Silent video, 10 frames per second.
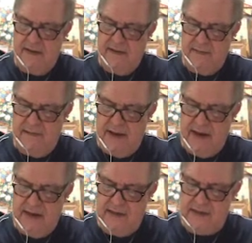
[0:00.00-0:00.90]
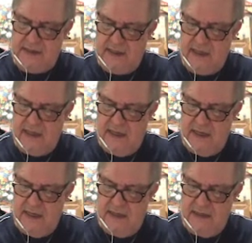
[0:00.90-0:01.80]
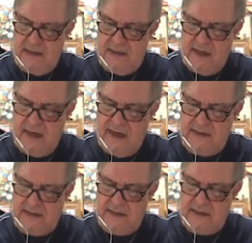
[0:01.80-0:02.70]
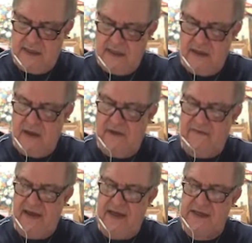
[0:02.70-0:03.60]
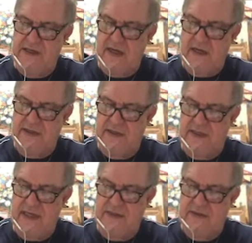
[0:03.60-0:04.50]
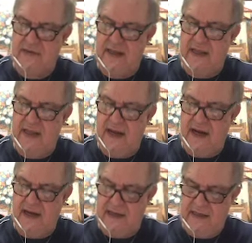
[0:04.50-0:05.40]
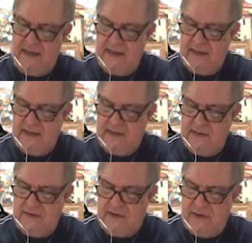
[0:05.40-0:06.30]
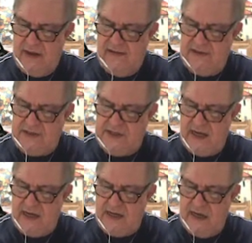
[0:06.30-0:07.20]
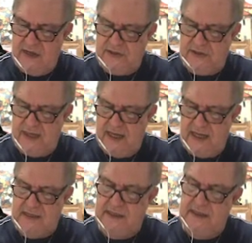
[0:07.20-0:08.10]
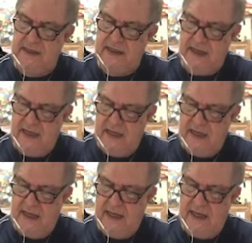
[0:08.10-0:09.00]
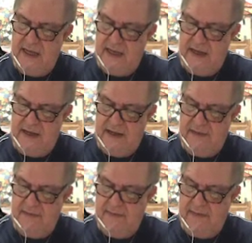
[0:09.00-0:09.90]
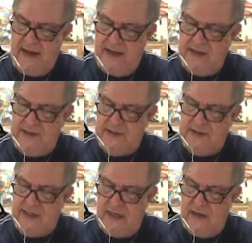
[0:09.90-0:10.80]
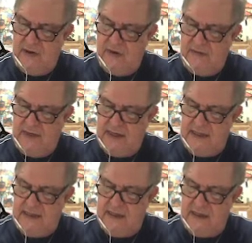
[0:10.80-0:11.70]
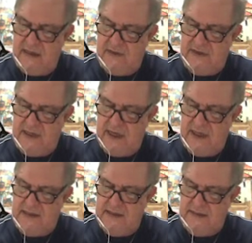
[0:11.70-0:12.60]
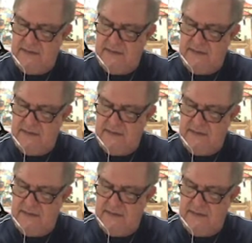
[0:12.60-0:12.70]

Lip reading: minus E dot curl of H conjugates right there. So we have a J conjugates minus J omega D conjugates.